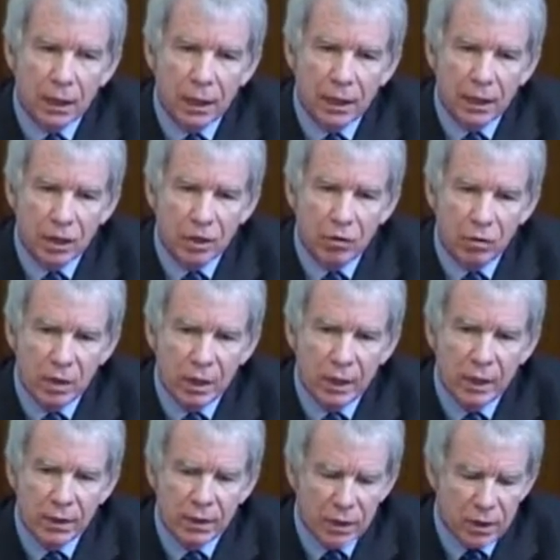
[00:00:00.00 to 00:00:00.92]
And it's
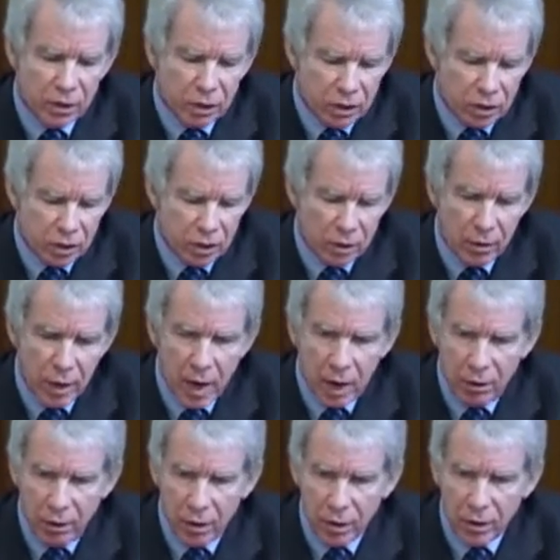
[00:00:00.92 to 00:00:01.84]
really these two
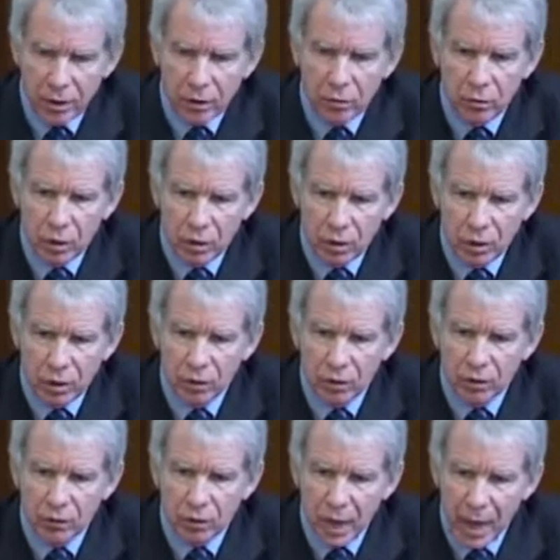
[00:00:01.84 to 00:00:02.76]
areas,
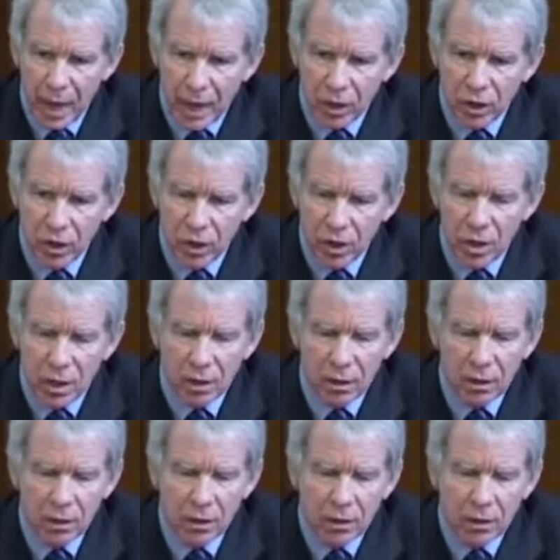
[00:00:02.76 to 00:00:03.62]
materials for energy